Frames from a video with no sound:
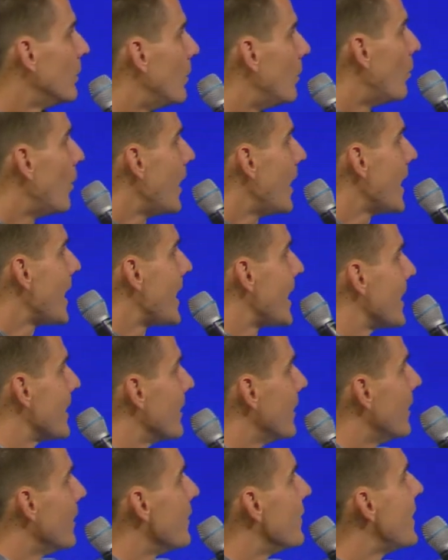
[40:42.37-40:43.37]
Why?
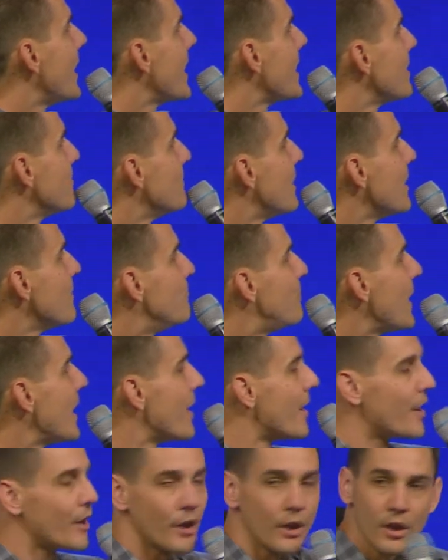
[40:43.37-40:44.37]
That it may
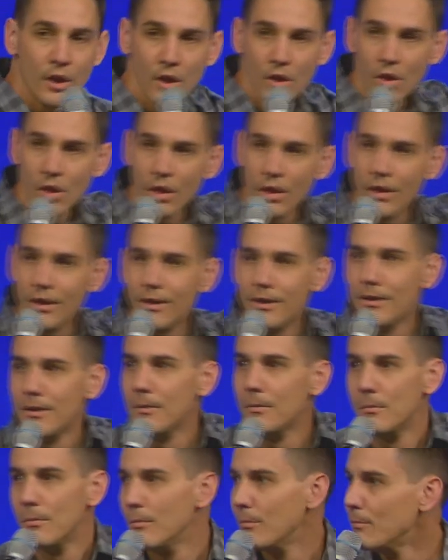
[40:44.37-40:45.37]
bear
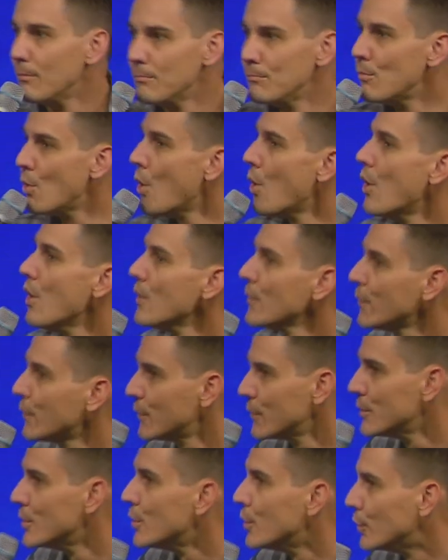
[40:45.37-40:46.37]
more
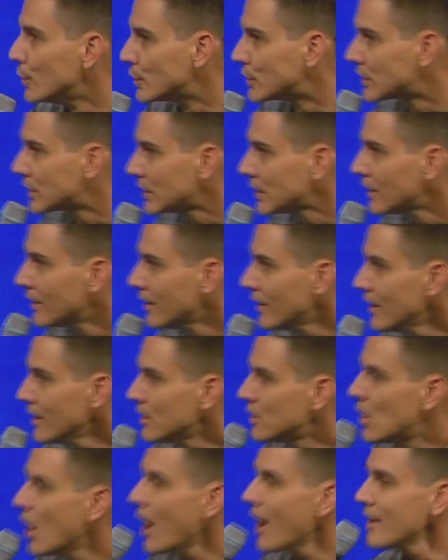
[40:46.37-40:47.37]
fruit.
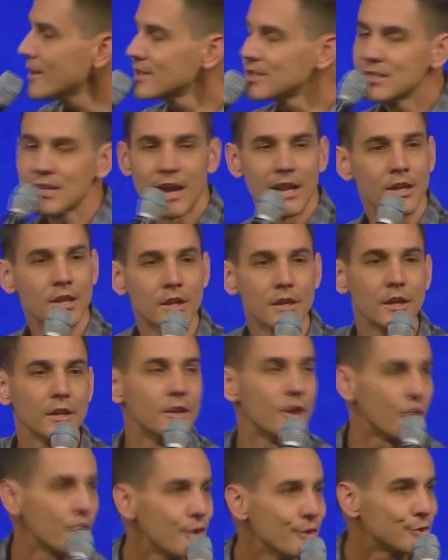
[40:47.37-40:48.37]
God is not looking
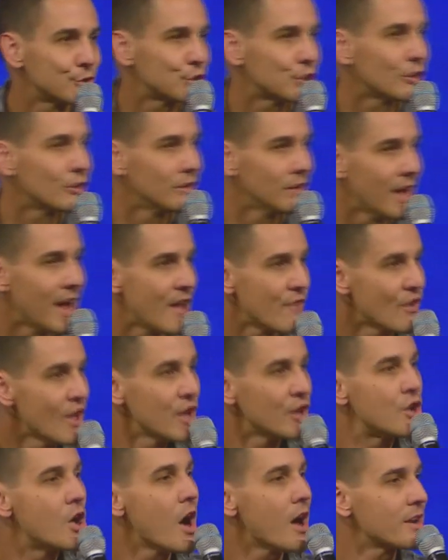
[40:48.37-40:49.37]
to hurt your life.
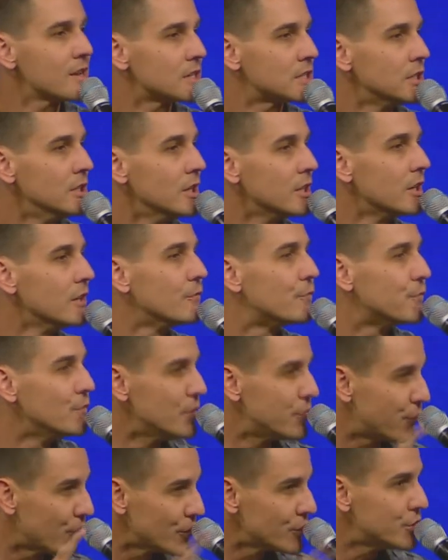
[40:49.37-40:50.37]
God is looking
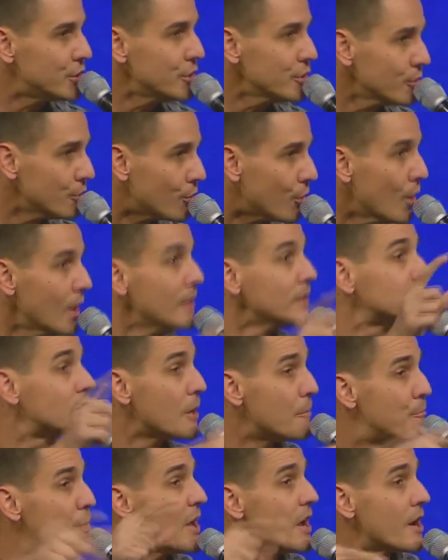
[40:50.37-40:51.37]
for you
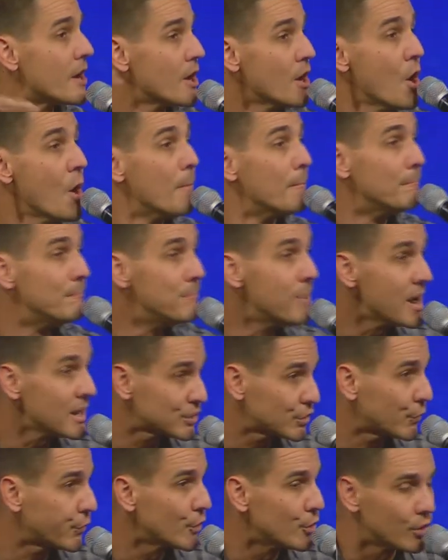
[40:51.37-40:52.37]
to bear
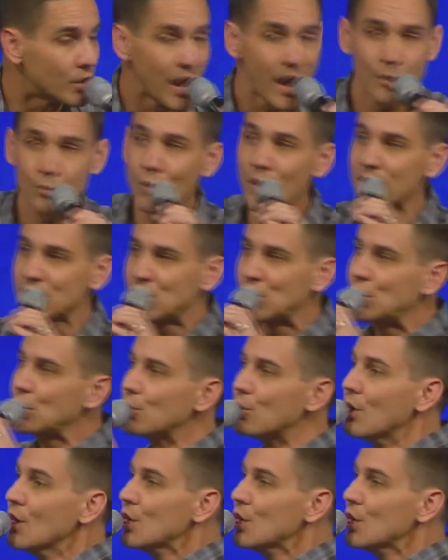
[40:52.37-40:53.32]
much fruit. God wants you